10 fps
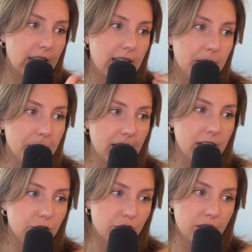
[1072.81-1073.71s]

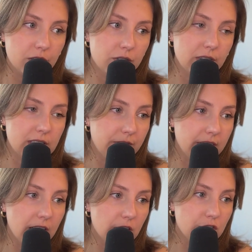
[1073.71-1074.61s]
eliminating gender
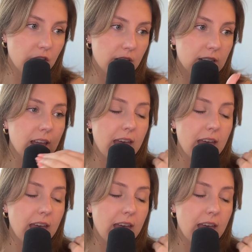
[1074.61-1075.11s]
stratification,